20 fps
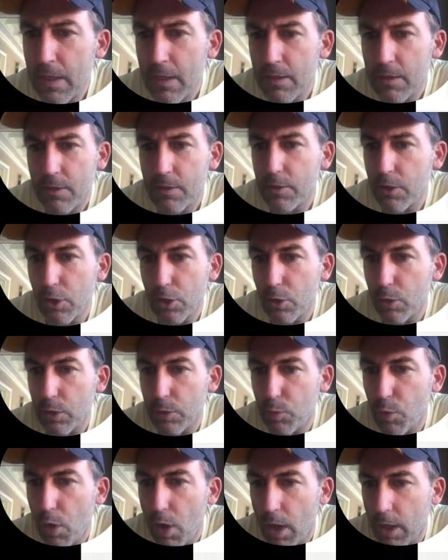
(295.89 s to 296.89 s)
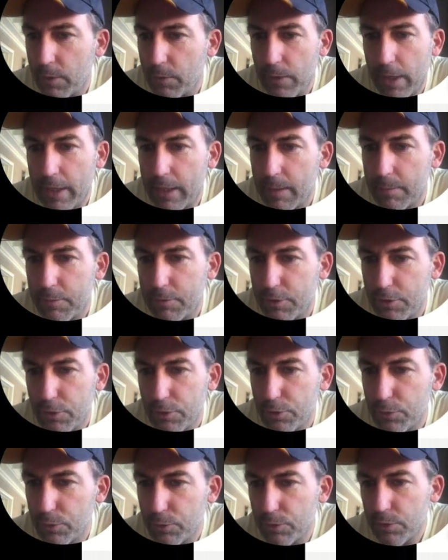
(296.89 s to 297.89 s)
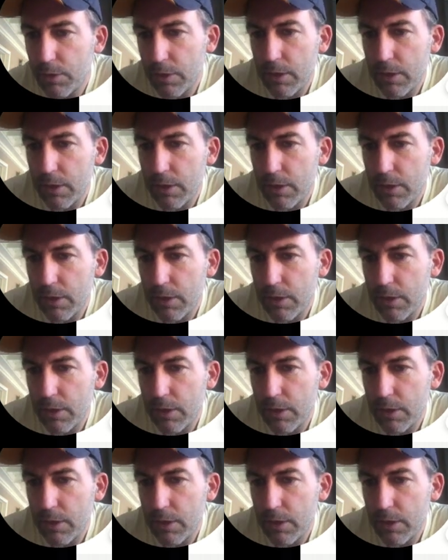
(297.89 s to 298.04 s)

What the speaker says: the dodo would walk right up to